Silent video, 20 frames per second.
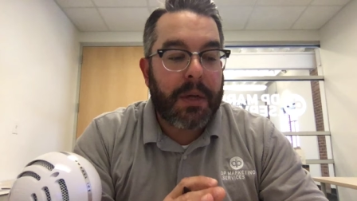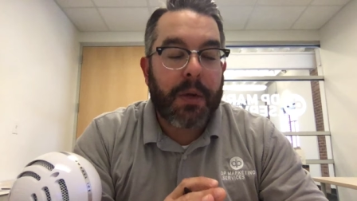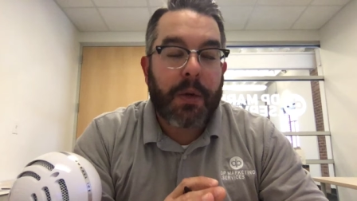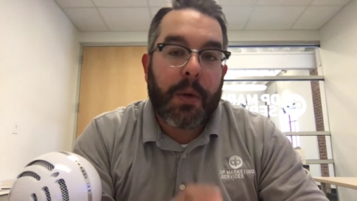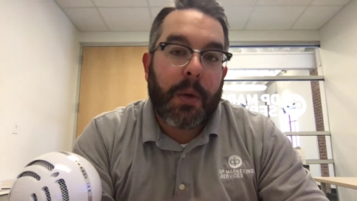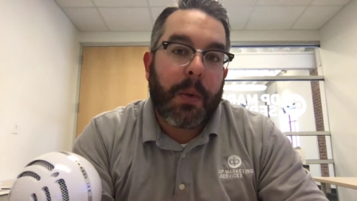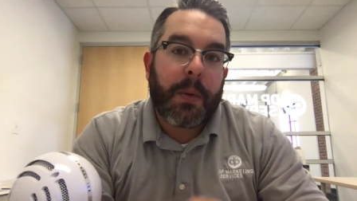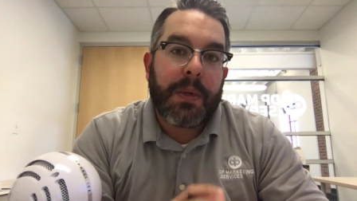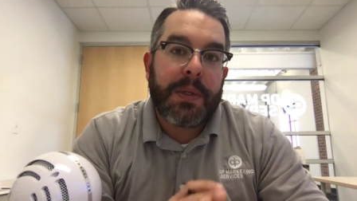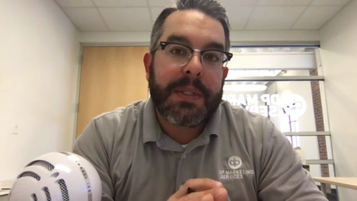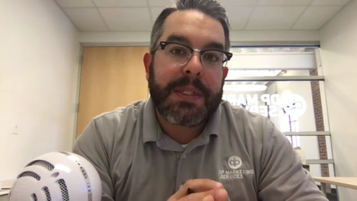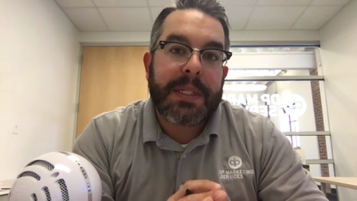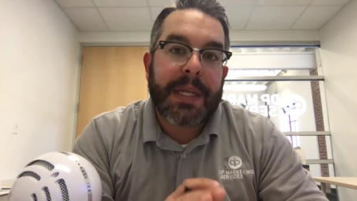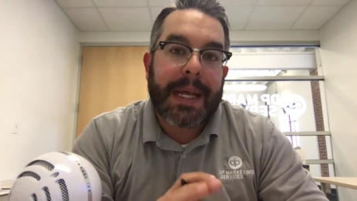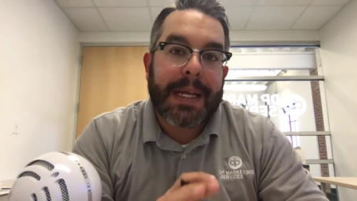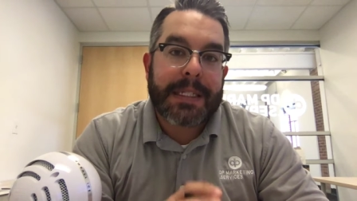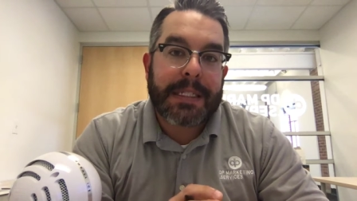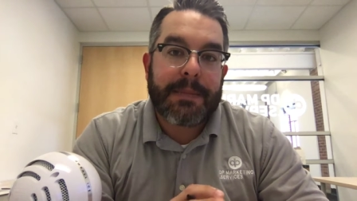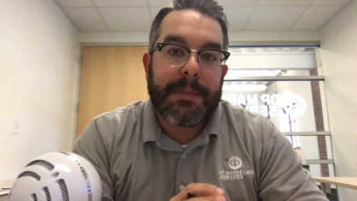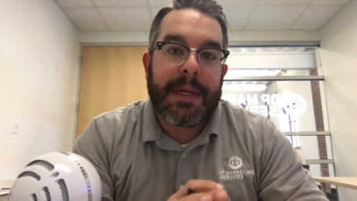Google's
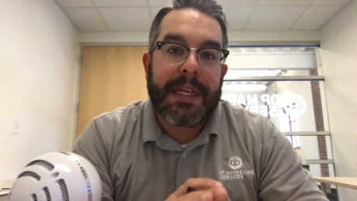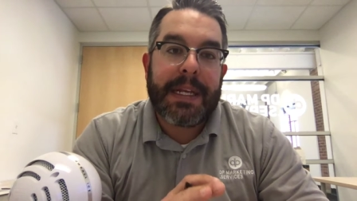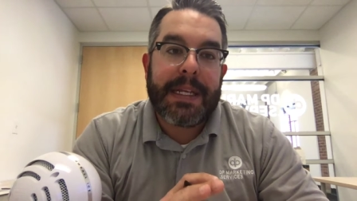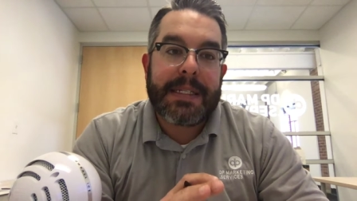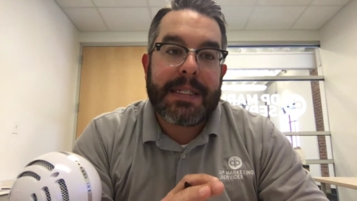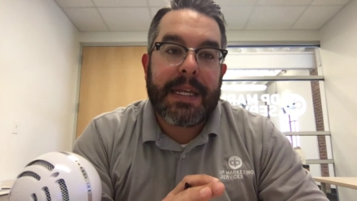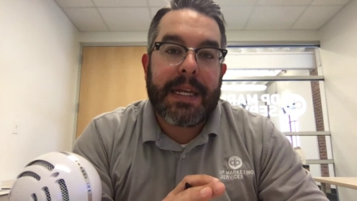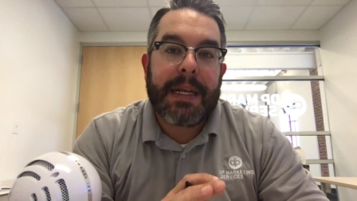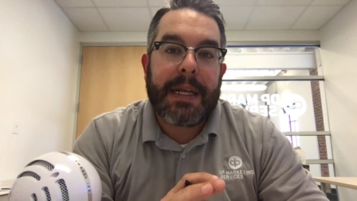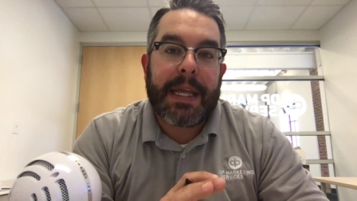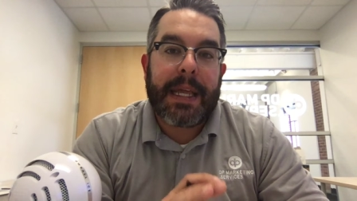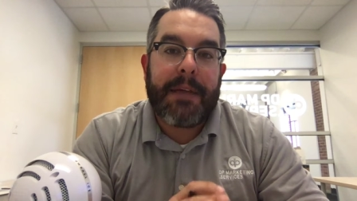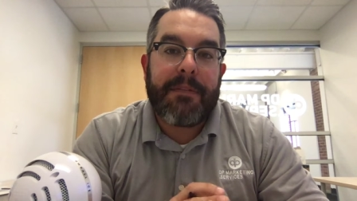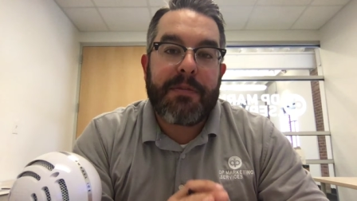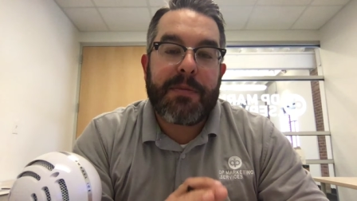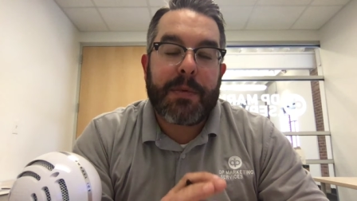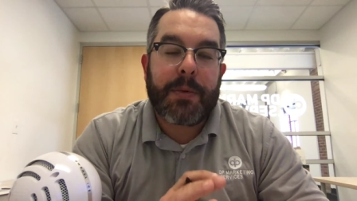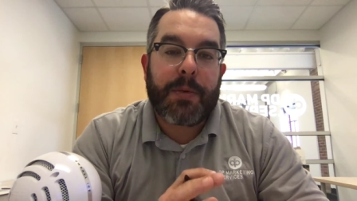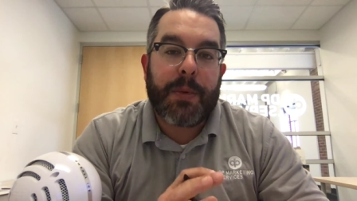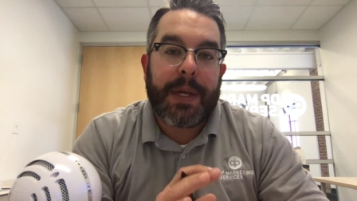estimate is that it
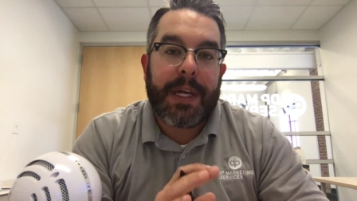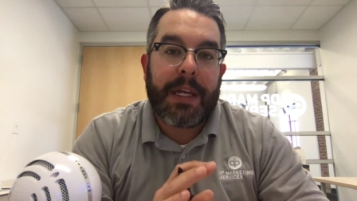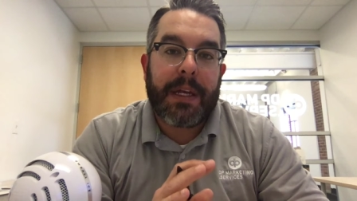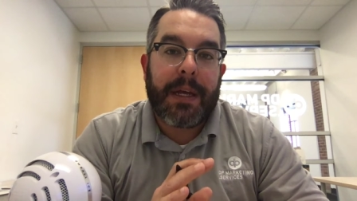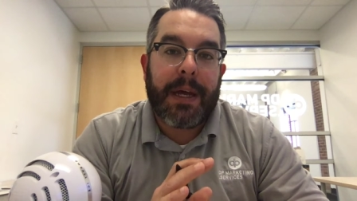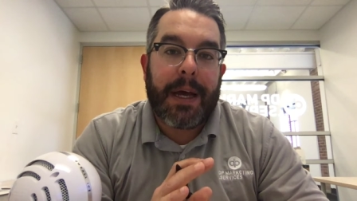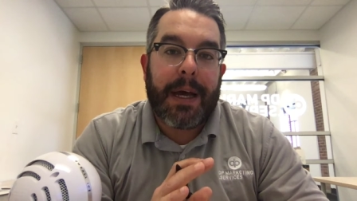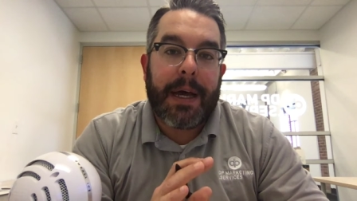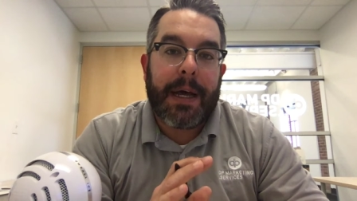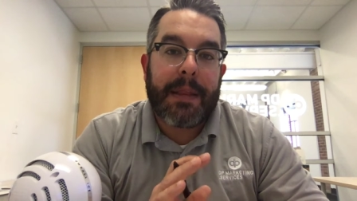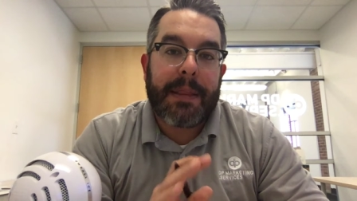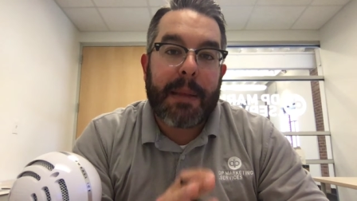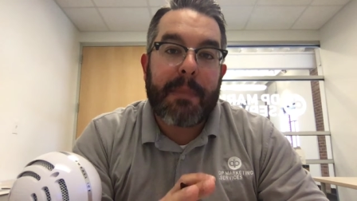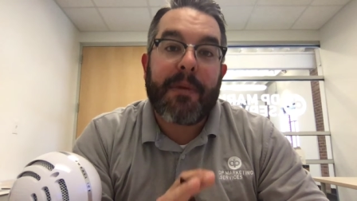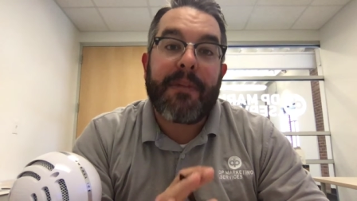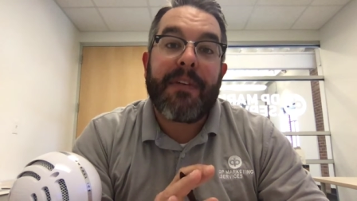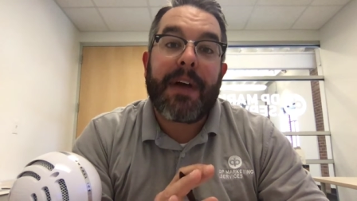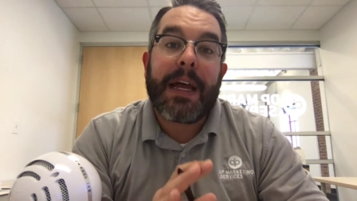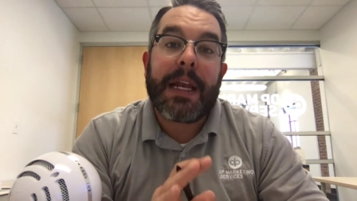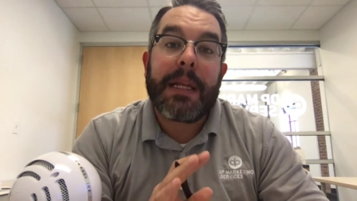gives between uh, they
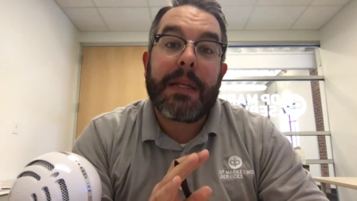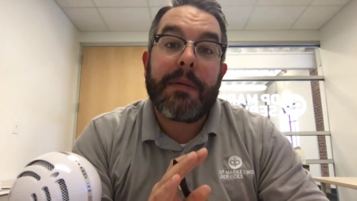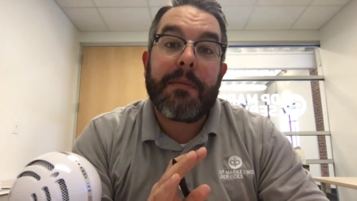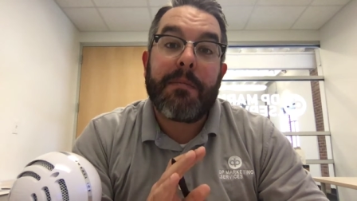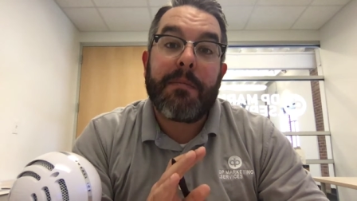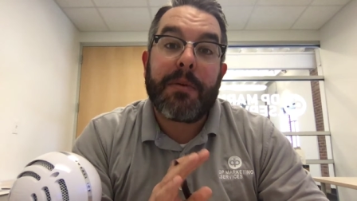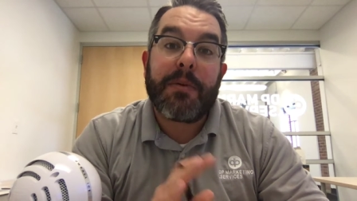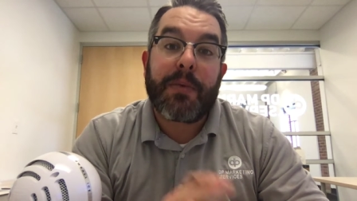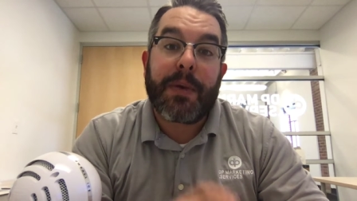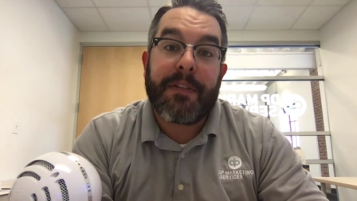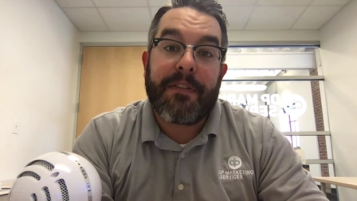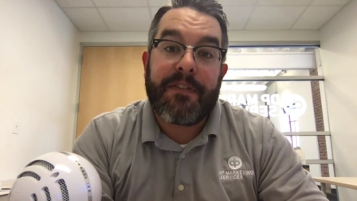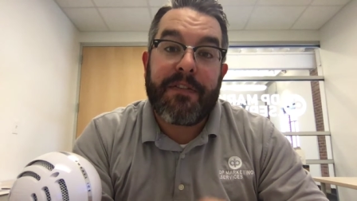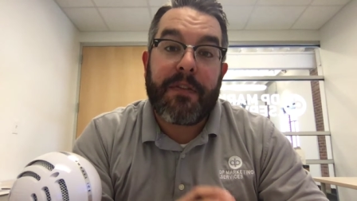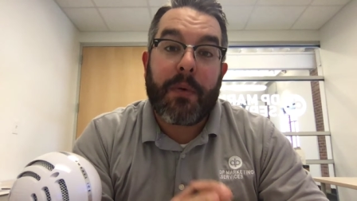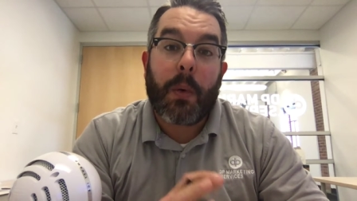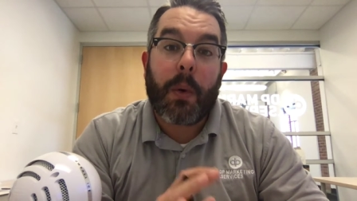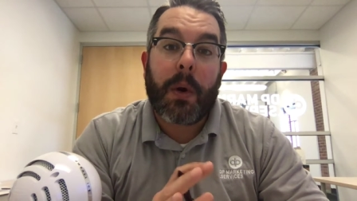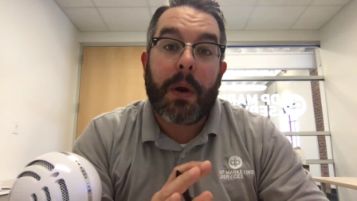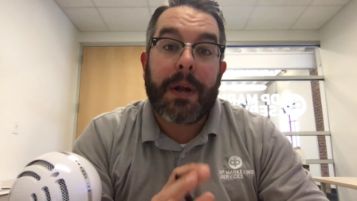provide between
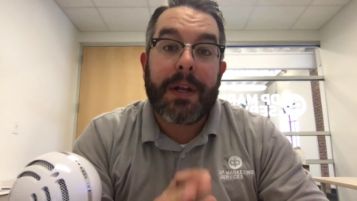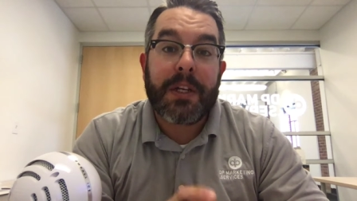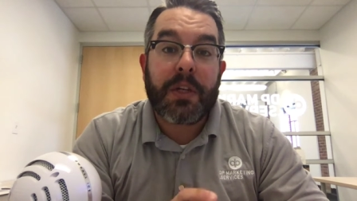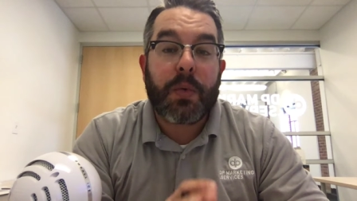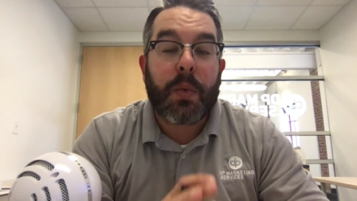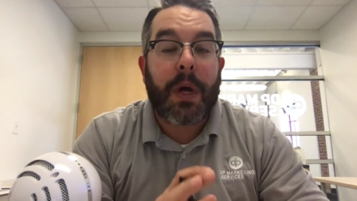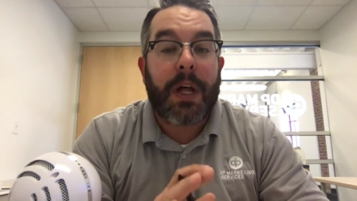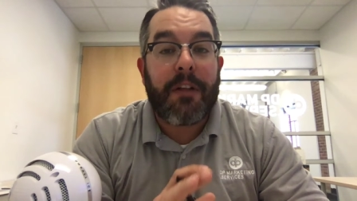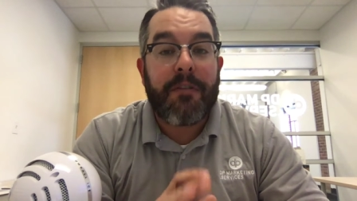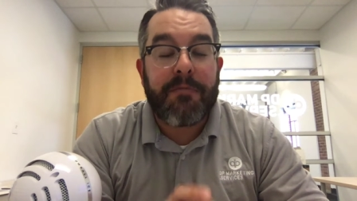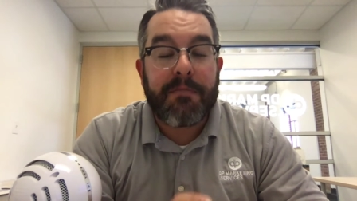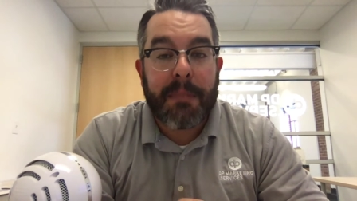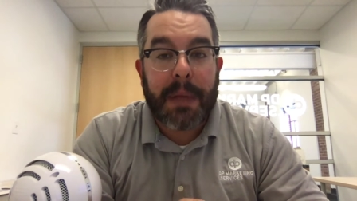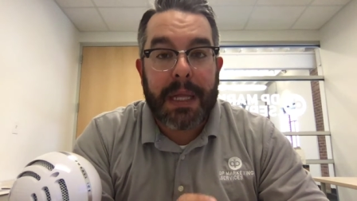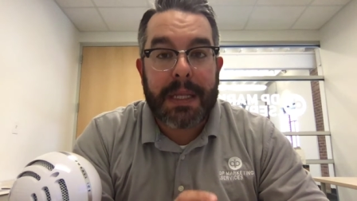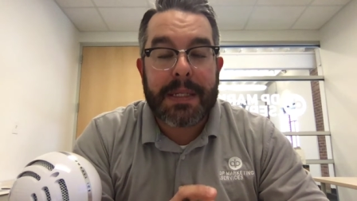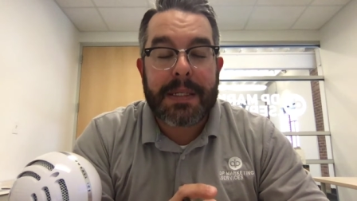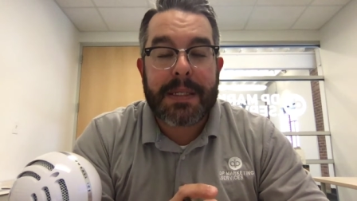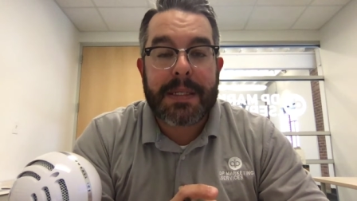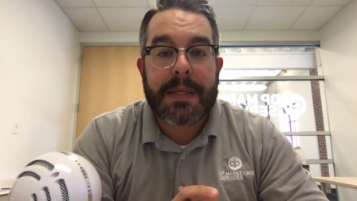four and twelve
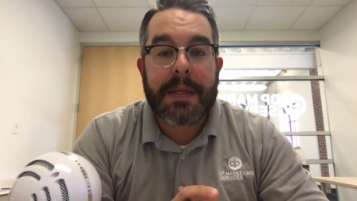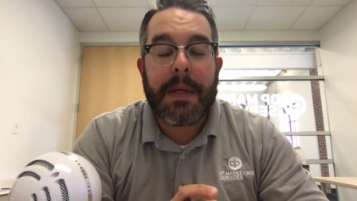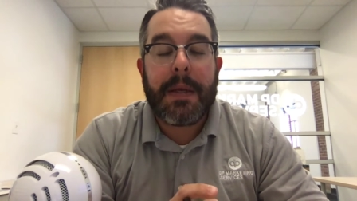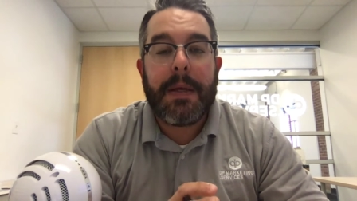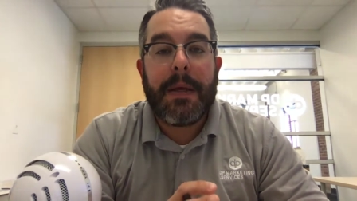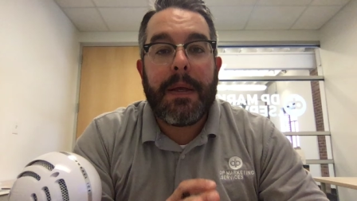months